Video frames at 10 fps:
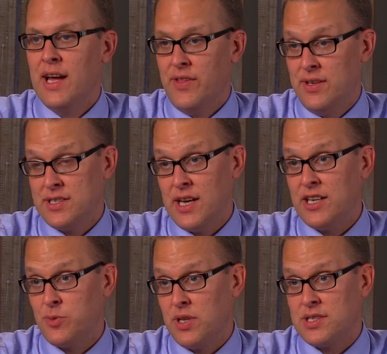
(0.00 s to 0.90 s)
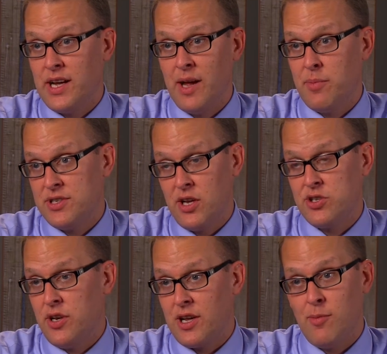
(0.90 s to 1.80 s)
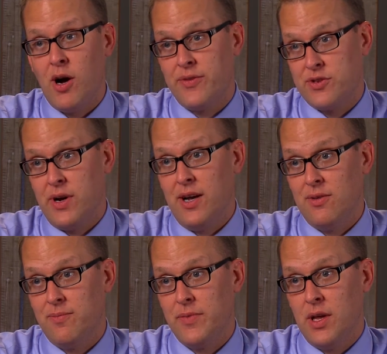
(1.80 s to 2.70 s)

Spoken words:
and then decides when it's time potentially to come off the trial.